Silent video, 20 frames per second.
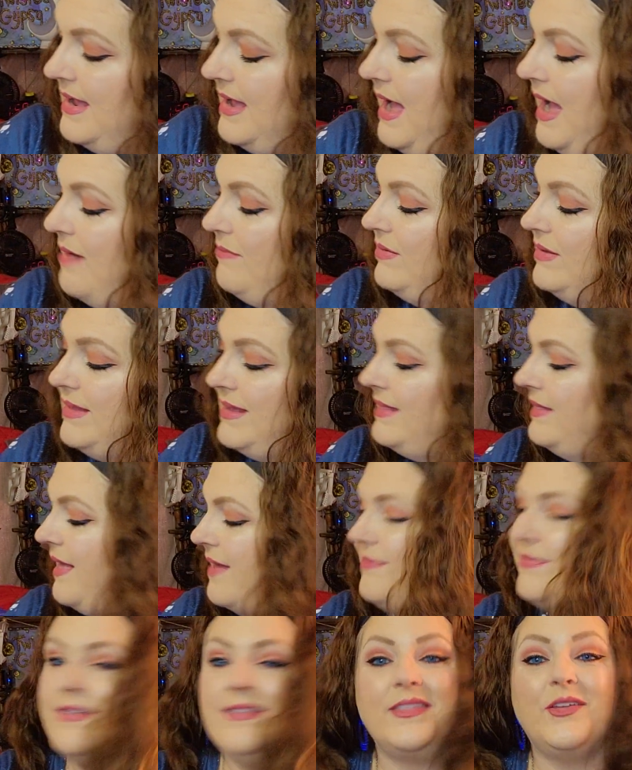I really
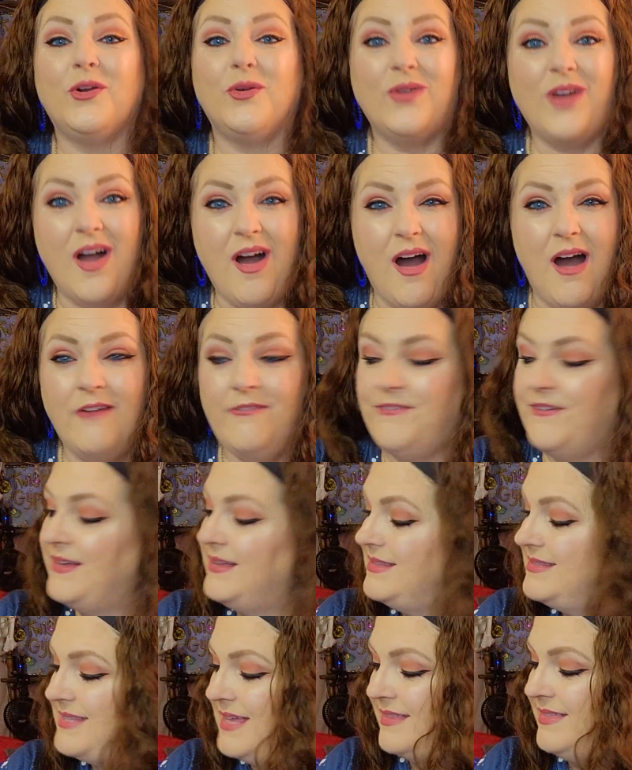love the little
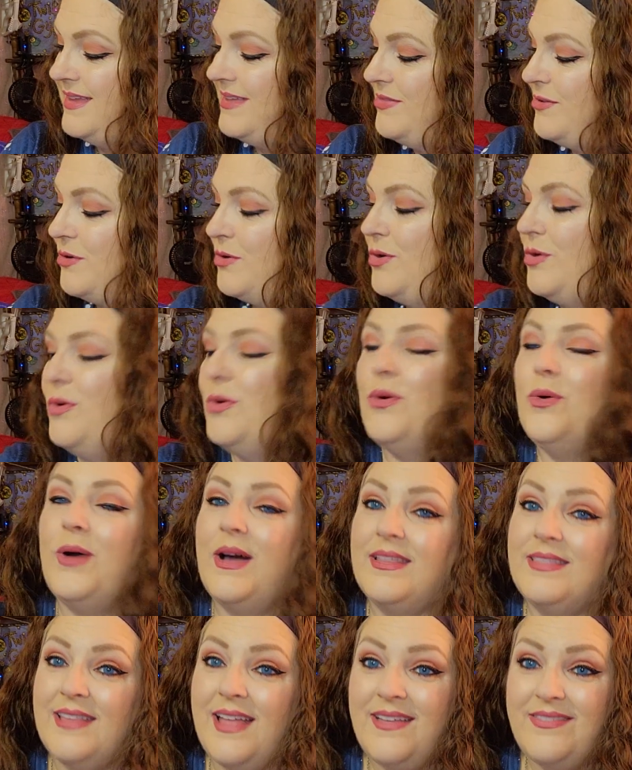coffins. I think they're cool. I
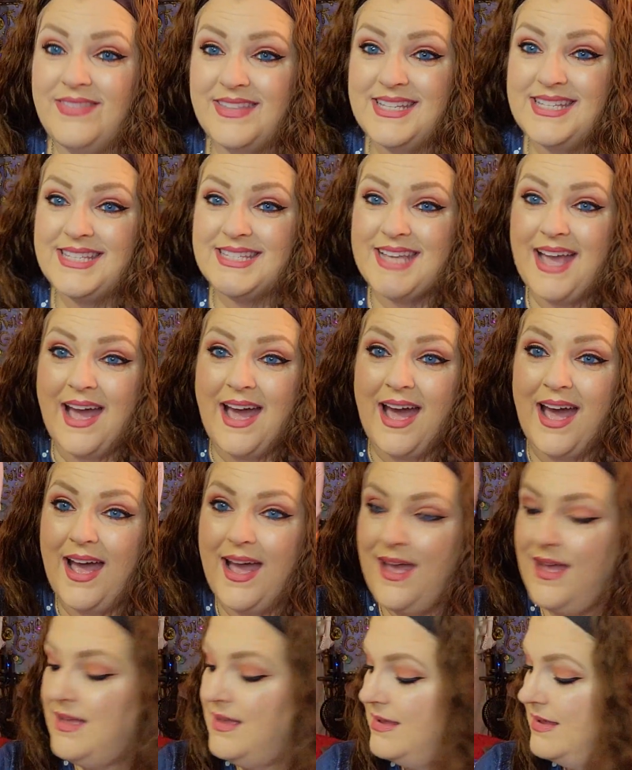love this guy.